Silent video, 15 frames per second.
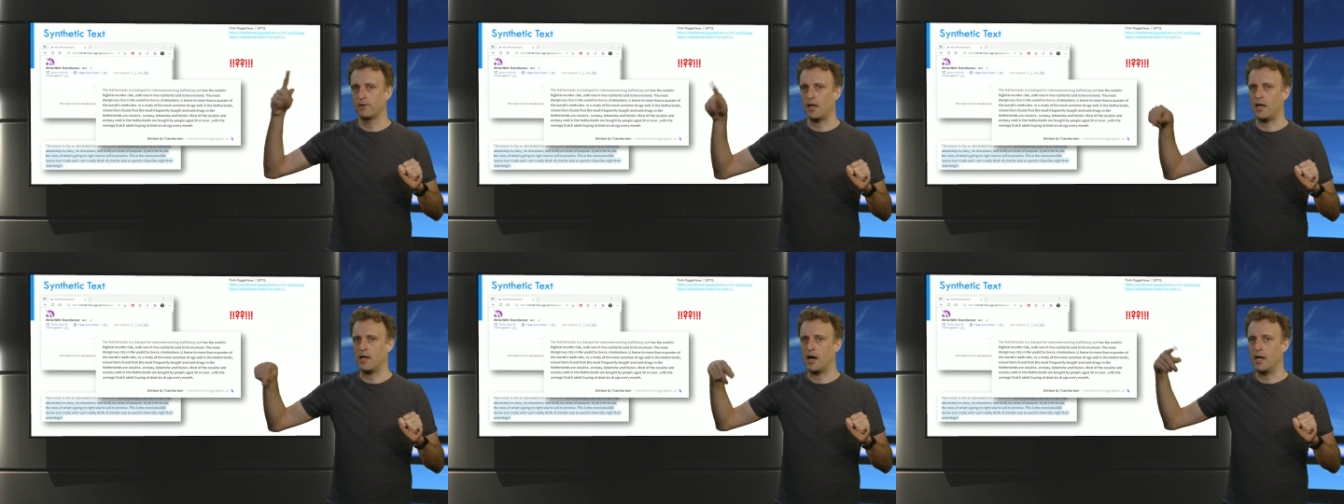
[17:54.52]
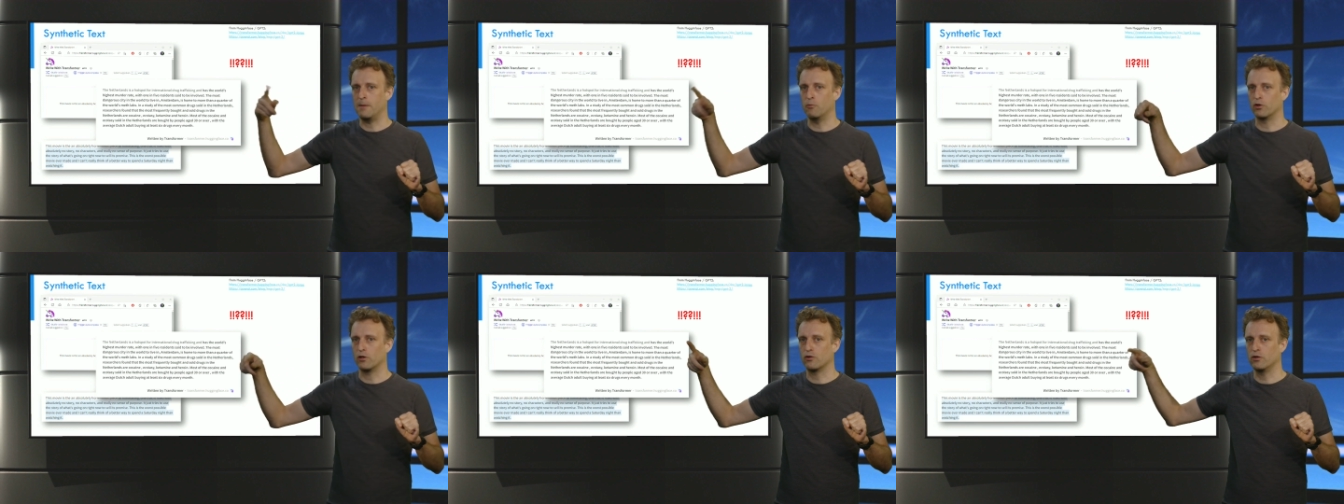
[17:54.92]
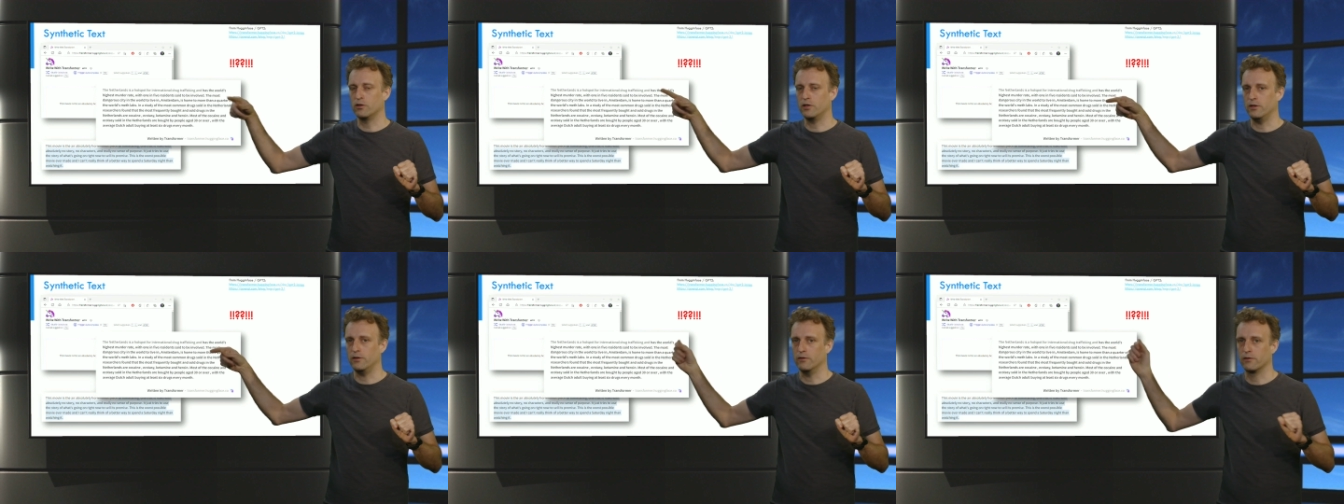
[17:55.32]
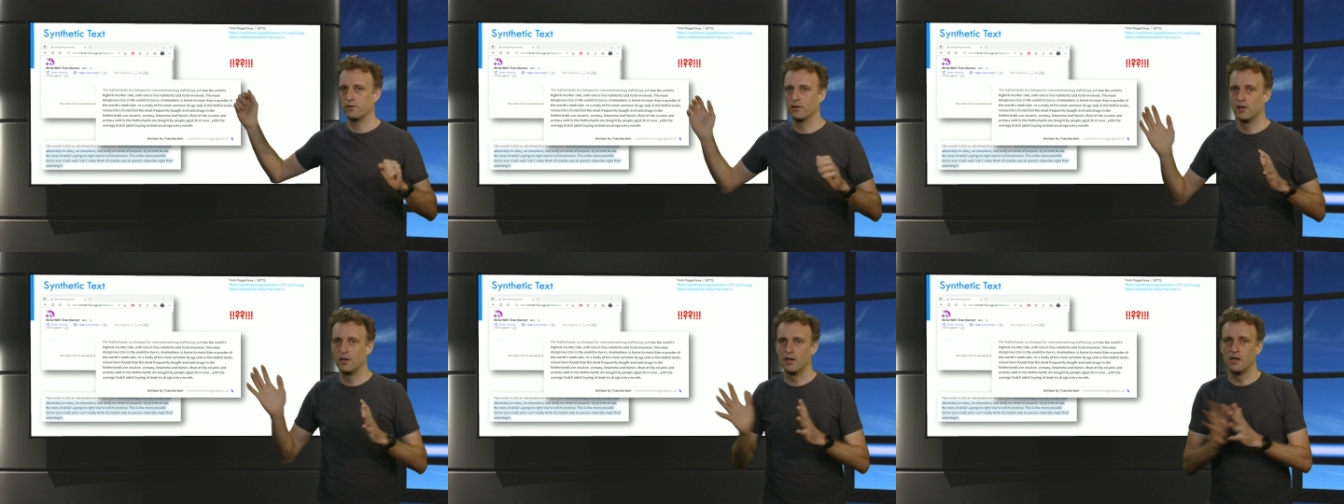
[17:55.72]
AI model
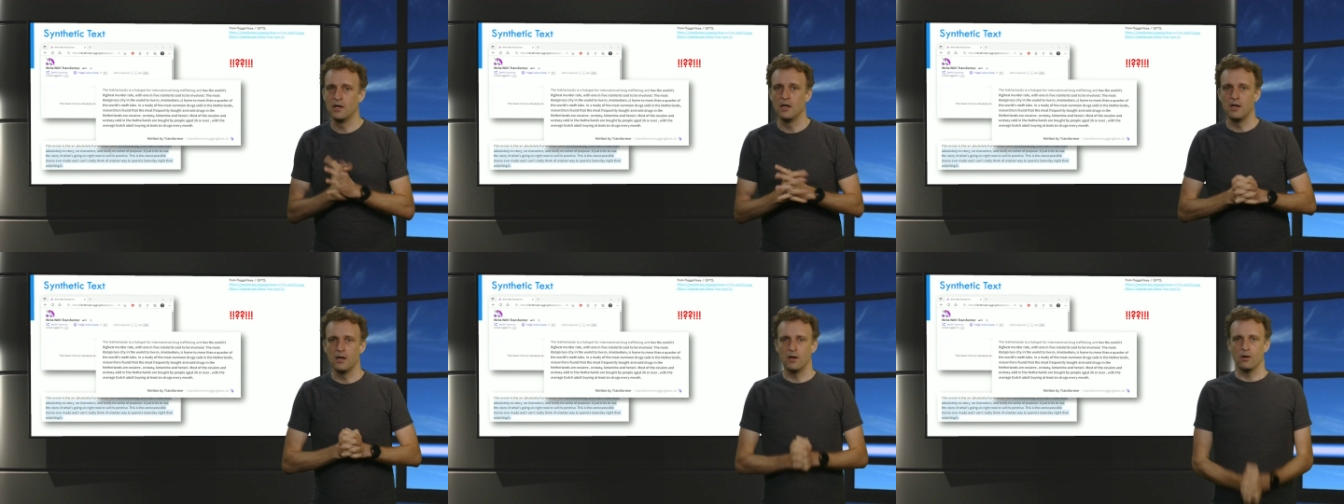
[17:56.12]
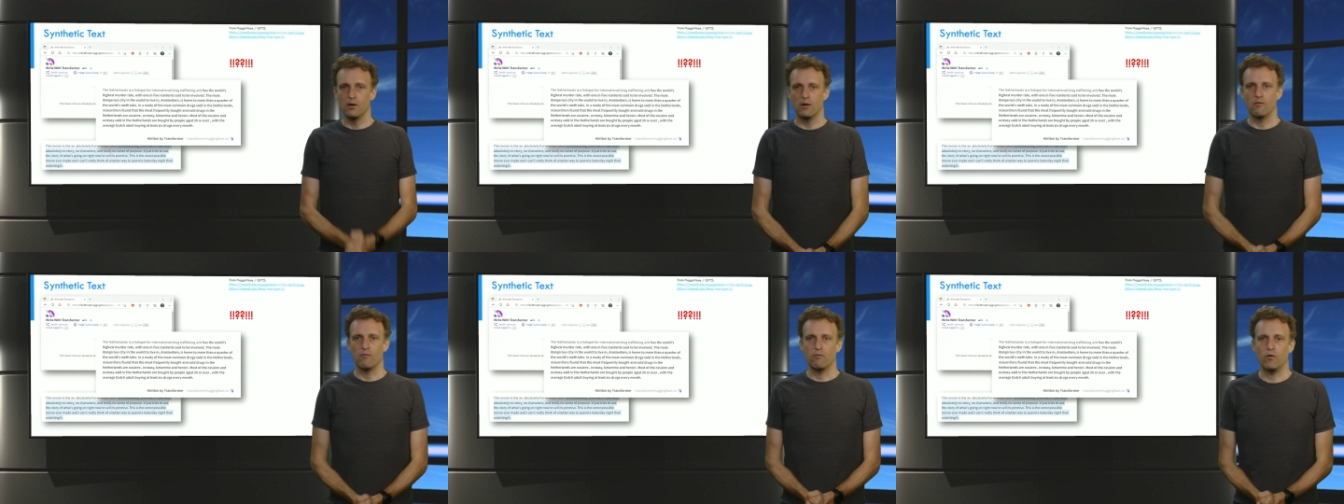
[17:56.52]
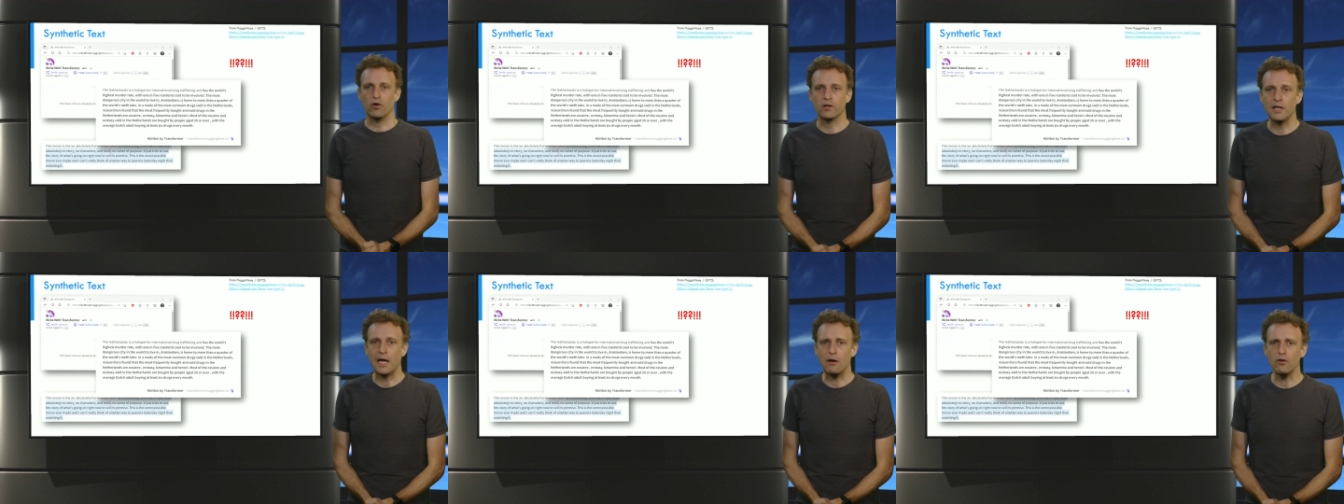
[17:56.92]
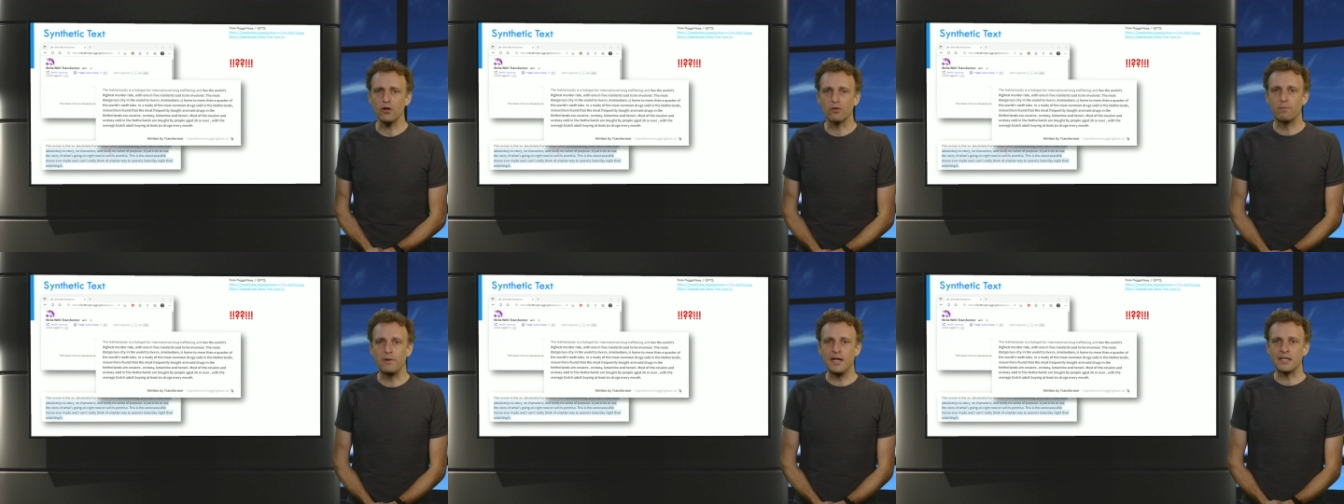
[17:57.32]
continues. What now
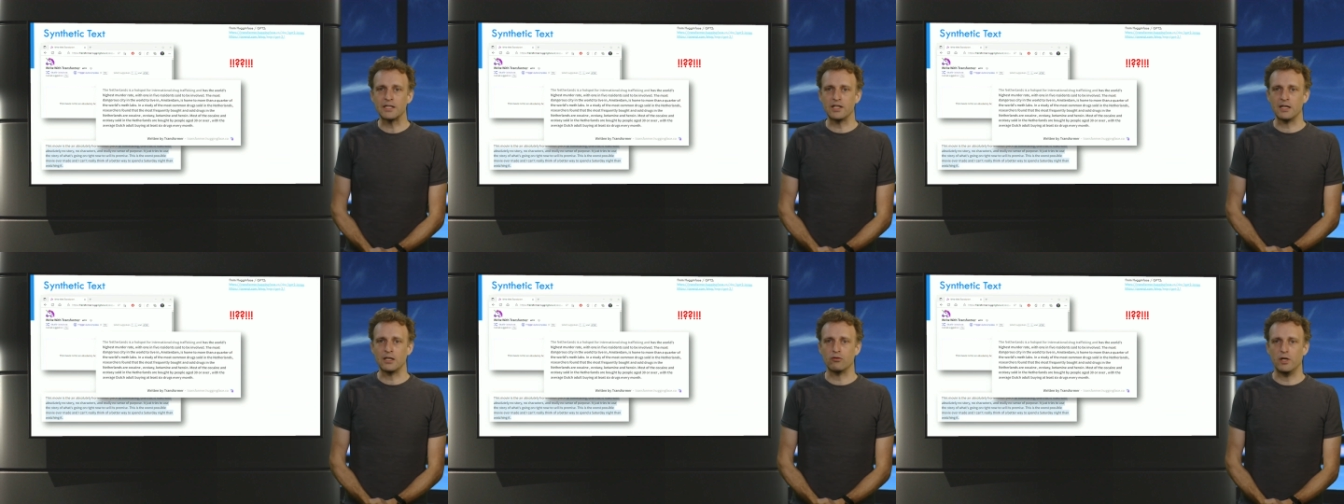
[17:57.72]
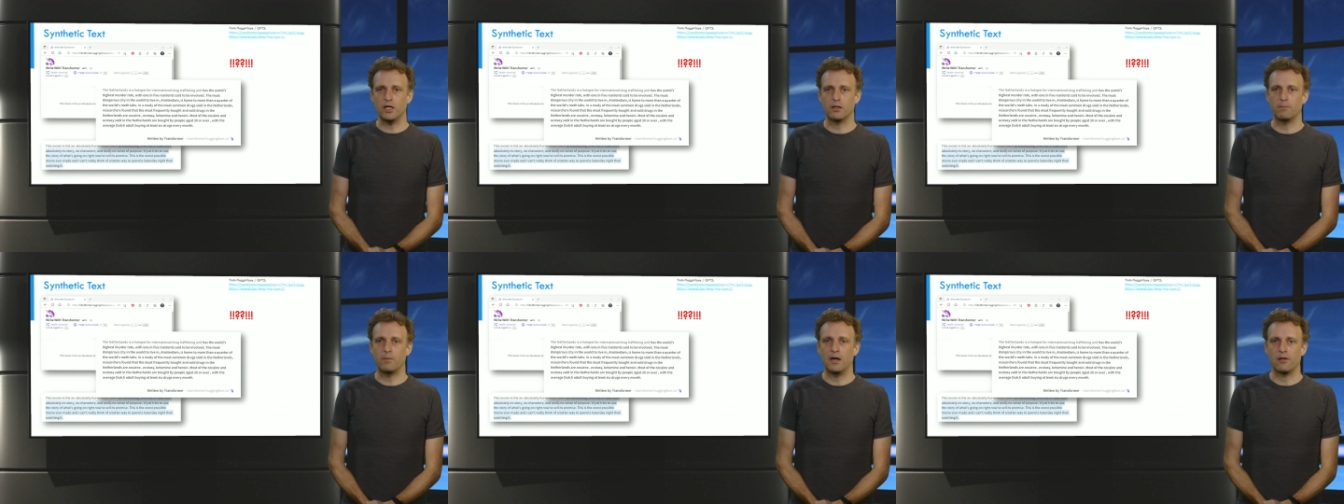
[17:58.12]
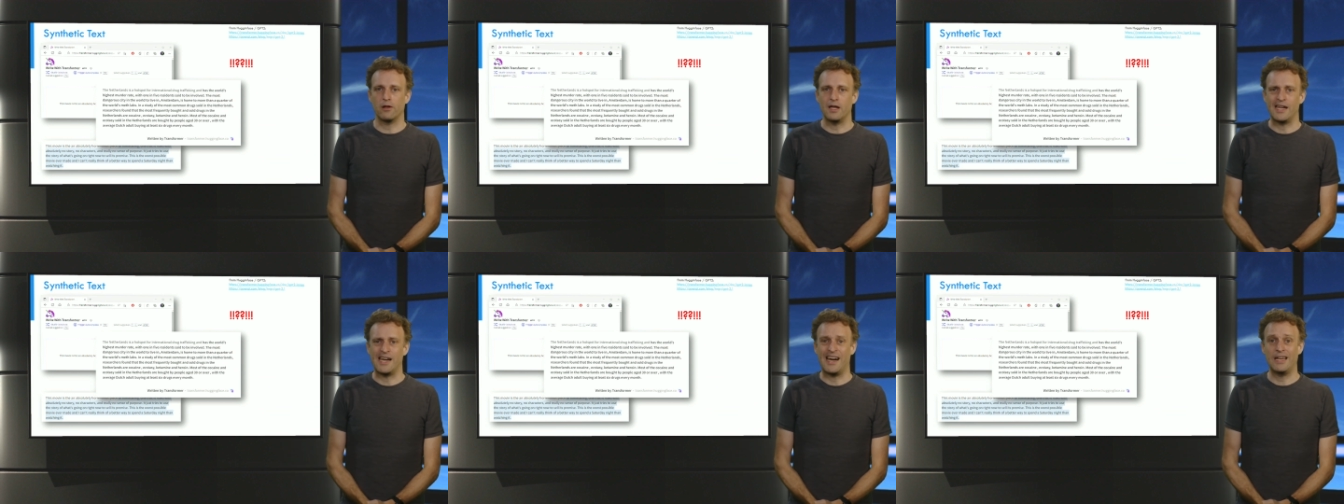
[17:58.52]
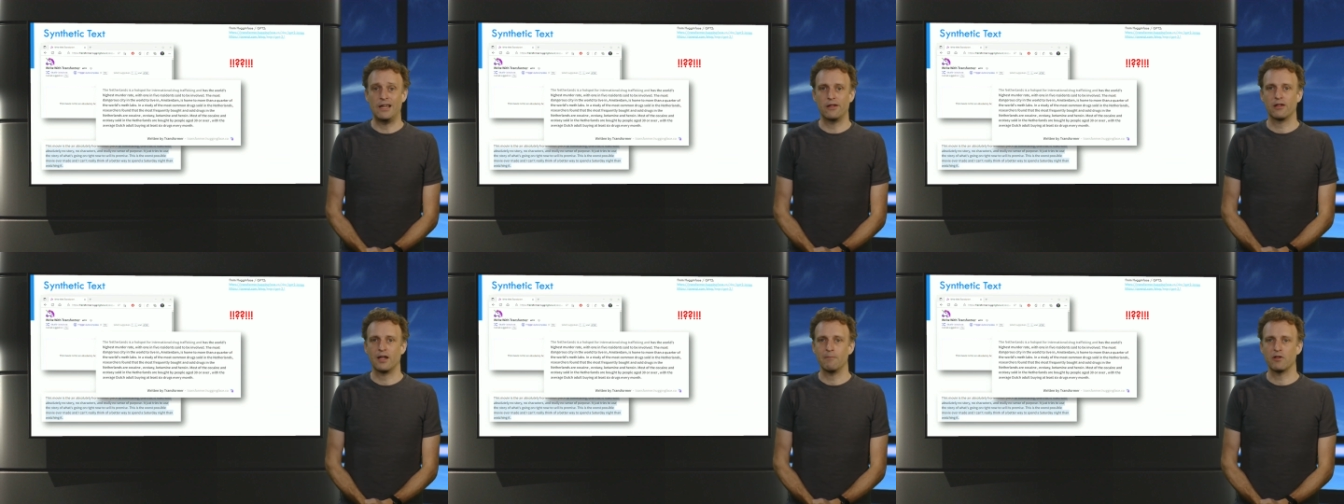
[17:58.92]
is being generated by the AI
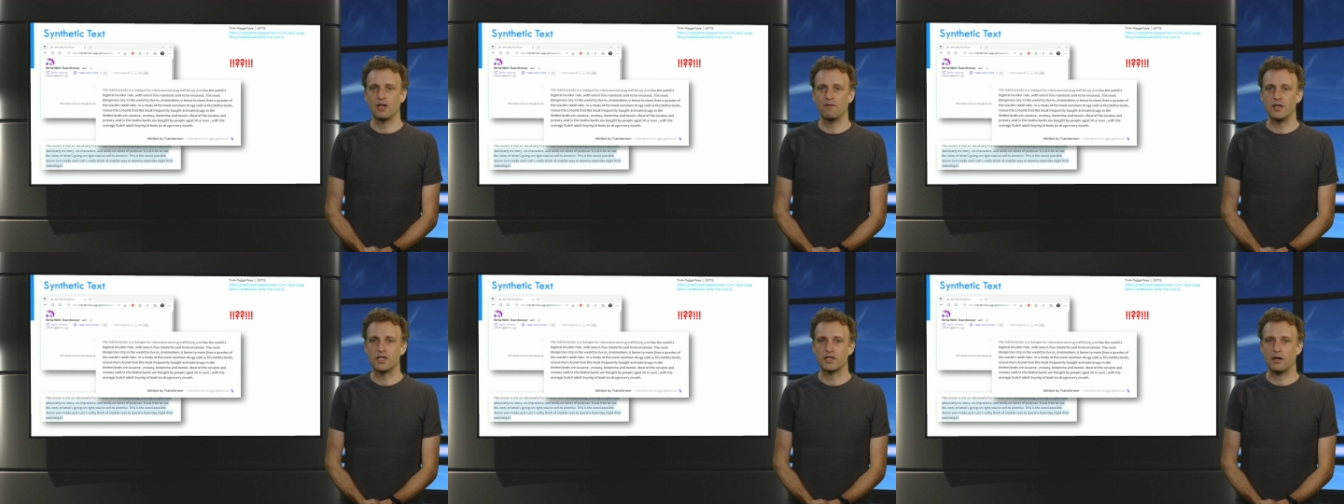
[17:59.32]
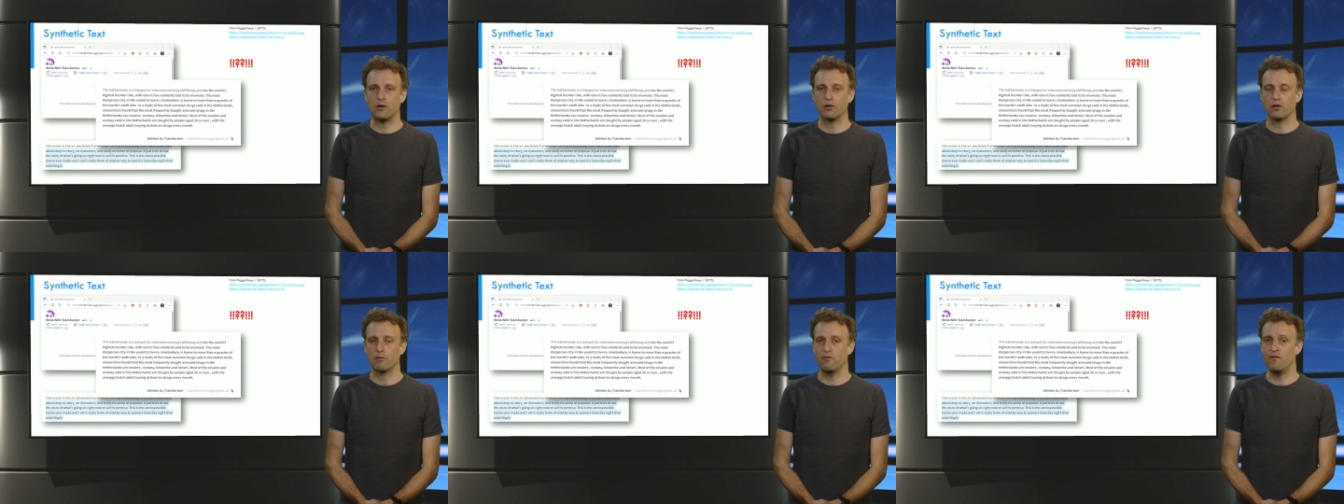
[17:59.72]
is something which sounds